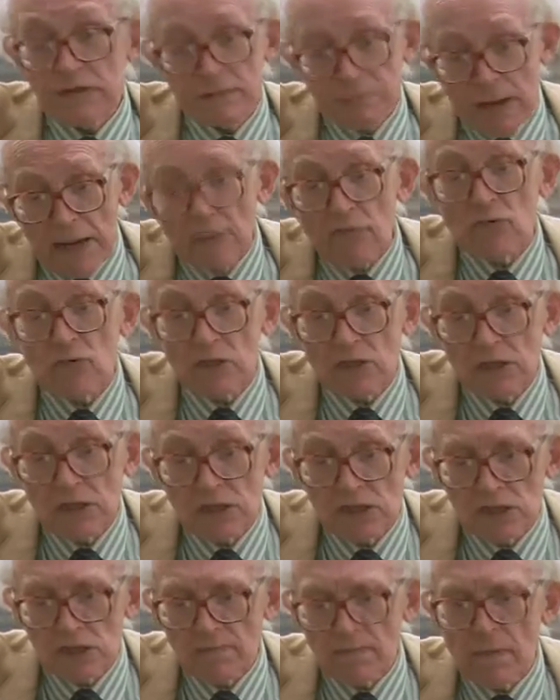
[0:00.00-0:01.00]
of his
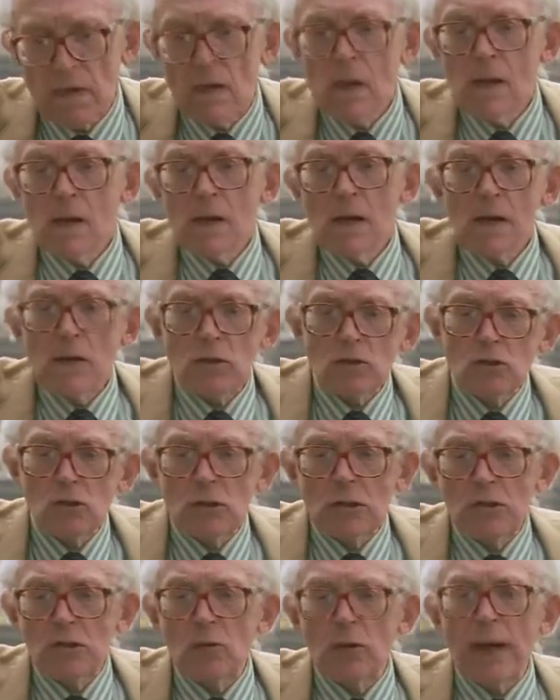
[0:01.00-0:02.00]
patriotism to,